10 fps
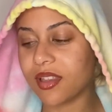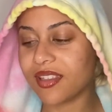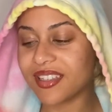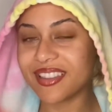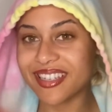
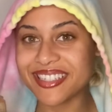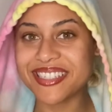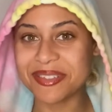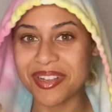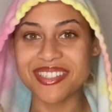Like
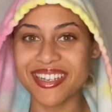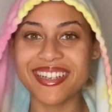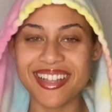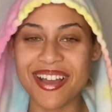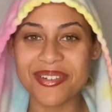this smells like
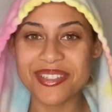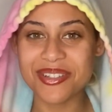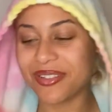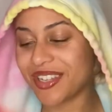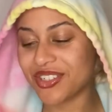Cloud.
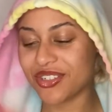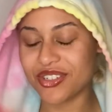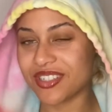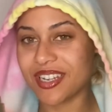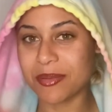So they should have
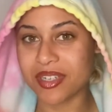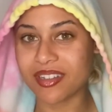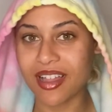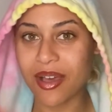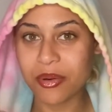just named it
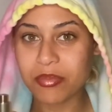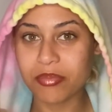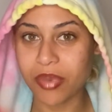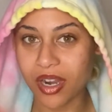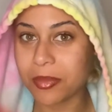Cloud
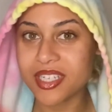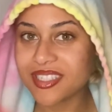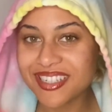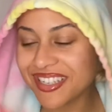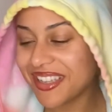Body Mist.